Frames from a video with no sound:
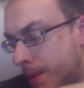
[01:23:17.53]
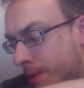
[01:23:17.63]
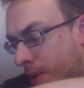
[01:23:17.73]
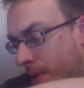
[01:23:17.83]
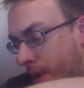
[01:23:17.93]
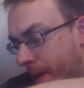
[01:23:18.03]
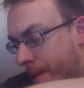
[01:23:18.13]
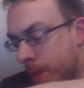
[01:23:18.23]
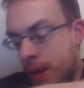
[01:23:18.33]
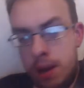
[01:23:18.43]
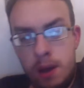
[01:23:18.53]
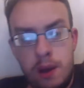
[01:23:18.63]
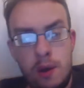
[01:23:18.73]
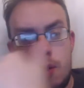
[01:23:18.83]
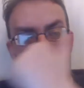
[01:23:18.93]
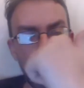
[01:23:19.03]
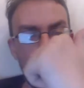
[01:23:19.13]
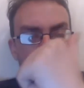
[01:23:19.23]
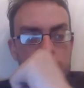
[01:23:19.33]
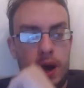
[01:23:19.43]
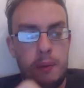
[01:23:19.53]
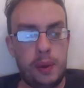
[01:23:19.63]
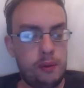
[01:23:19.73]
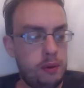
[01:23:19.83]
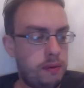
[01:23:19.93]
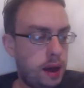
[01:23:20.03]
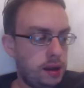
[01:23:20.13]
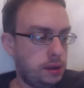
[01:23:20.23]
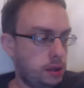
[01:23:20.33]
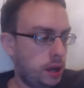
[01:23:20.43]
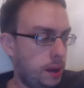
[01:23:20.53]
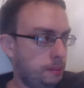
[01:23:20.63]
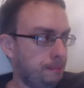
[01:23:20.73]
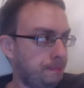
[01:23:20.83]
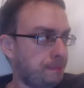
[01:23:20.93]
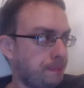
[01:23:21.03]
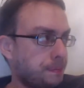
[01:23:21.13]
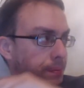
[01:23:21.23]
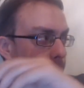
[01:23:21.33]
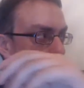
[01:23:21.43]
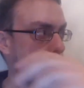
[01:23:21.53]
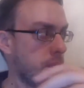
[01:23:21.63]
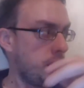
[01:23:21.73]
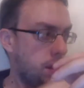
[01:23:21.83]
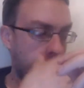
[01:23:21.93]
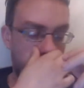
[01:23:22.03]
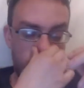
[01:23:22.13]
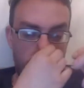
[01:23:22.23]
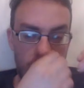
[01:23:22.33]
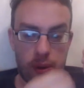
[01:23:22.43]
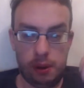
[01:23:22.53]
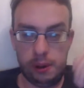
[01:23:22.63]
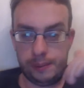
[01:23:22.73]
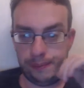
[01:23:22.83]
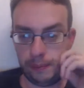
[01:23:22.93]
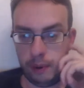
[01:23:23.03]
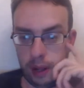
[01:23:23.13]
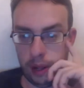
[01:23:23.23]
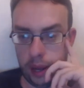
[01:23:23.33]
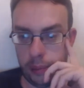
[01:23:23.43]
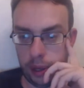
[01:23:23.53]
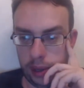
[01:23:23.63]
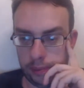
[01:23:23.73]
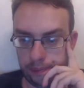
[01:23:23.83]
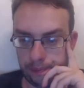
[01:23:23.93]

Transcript: So yeah, well happy with that um, that haul. Well happy.